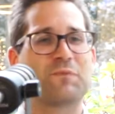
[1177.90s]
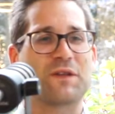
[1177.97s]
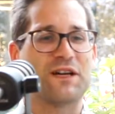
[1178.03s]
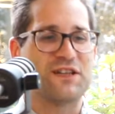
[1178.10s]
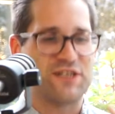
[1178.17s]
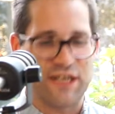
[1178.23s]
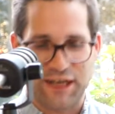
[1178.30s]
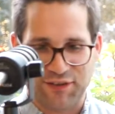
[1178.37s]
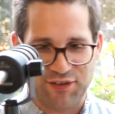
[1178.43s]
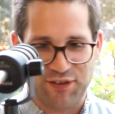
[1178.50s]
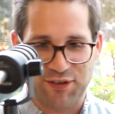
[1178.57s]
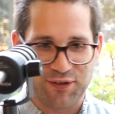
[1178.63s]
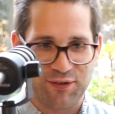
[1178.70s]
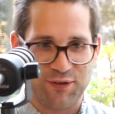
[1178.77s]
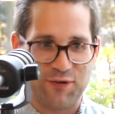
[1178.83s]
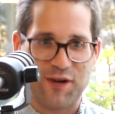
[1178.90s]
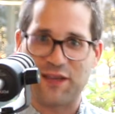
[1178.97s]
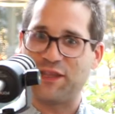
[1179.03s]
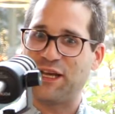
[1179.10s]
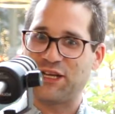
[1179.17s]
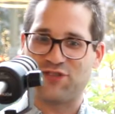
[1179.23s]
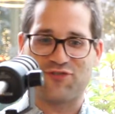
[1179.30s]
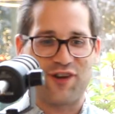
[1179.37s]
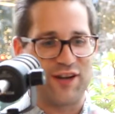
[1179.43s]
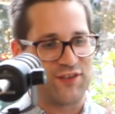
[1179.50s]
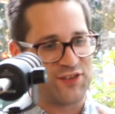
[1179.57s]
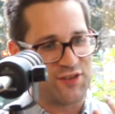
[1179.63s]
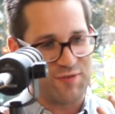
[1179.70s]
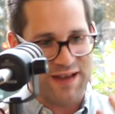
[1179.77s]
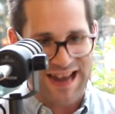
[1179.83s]
addicts you and like draws
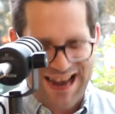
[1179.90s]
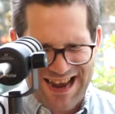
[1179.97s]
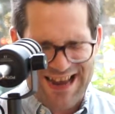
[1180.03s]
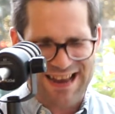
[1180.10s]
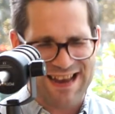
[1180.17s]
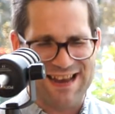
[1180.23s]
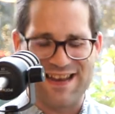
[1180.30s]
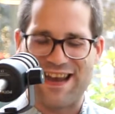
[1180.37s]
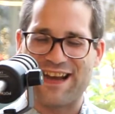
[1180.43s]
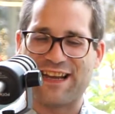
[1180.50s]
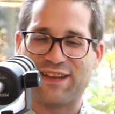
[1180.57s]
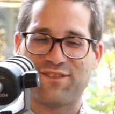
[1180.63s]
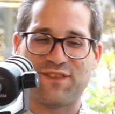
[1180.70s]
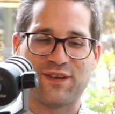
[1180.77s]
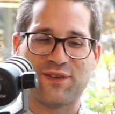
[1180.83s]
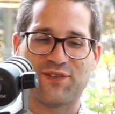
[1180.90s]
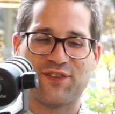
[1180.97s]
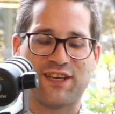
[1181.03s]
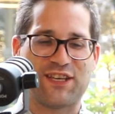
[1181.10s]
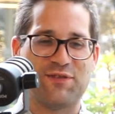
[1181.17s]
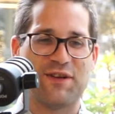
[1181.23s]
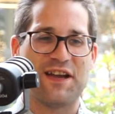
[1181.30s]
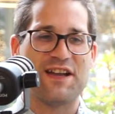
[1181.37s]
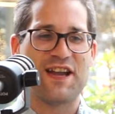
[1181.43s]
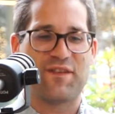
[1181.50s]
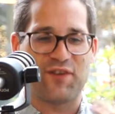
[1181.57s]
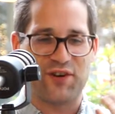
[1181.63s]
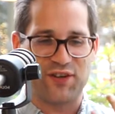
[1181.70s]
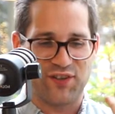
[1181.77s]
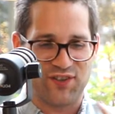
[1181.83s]
you in, and it feels like you can
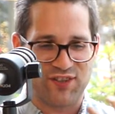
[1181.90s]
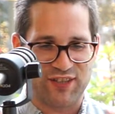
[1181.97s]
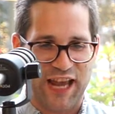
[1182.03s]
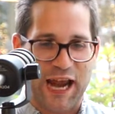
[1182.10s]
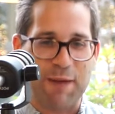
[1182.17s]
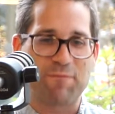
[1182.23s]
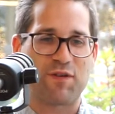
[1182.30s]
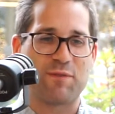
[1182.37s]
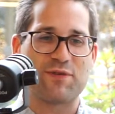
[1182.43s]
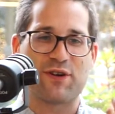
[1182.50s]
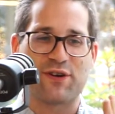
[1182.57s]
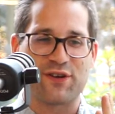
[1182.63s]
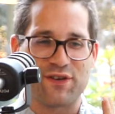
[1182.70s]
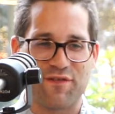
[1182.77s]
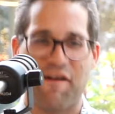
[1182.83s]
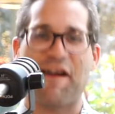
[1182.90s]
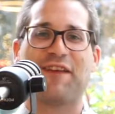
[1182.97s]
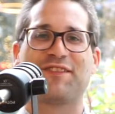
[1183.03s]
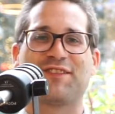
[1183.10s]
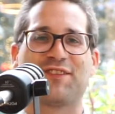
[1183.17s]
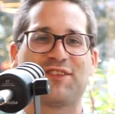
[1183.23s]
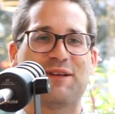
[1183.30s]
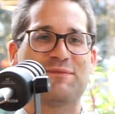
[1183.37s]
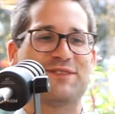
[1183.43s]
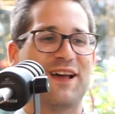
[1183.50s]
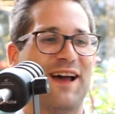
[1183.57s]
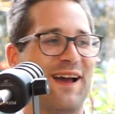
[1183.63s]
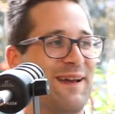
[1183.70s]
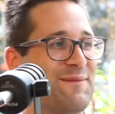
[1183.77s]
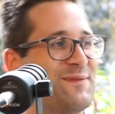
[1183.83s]
never escape from your device
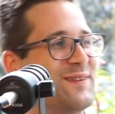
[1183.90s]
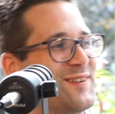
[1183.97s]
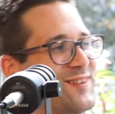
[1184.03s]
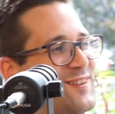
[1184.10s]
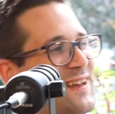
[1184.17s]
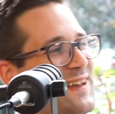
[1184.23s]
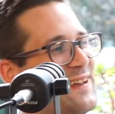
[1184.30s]
sometimes.